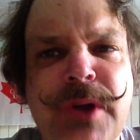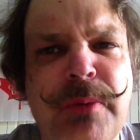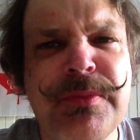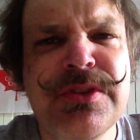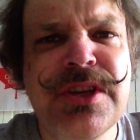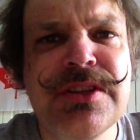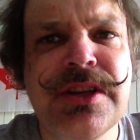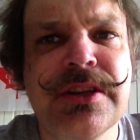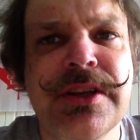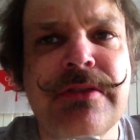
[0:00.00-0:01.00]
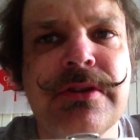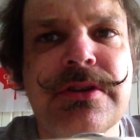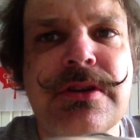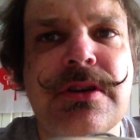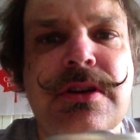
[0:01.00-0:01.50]
Almost tastes like
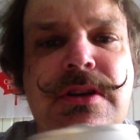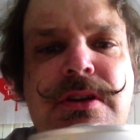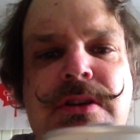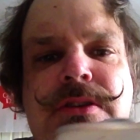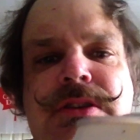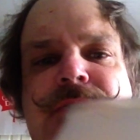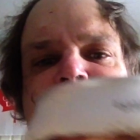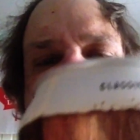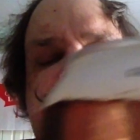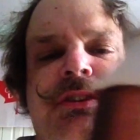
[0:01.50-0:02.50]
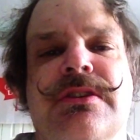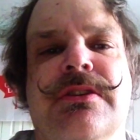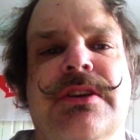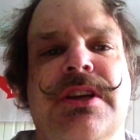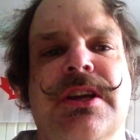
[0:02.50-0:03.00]
licorice. Let's see if it says here
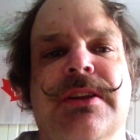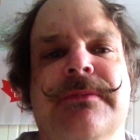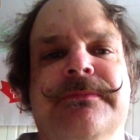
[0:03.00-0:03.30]
on the can.